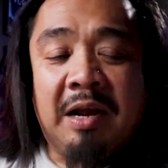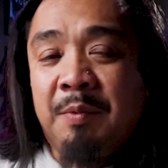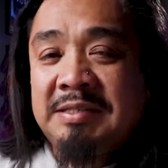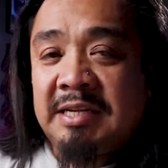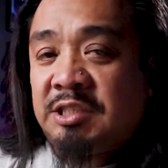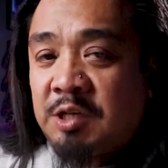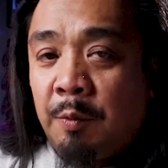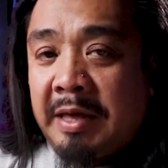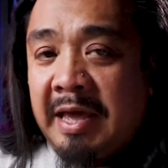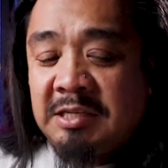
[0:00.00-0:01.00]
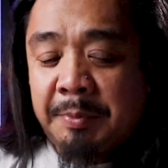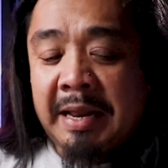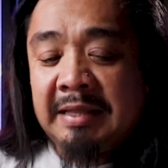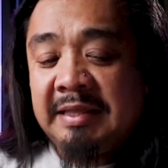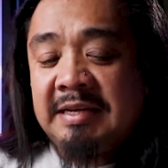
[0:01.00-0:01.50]
I don't wanna say showcase, but
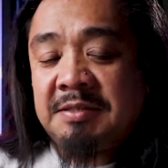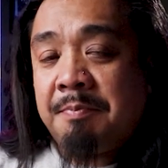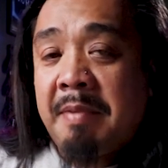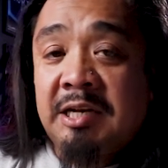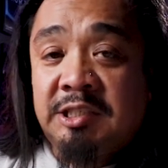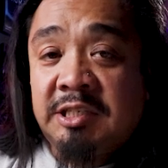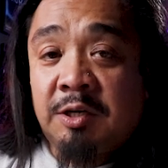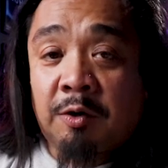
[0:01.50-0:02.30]
at least mention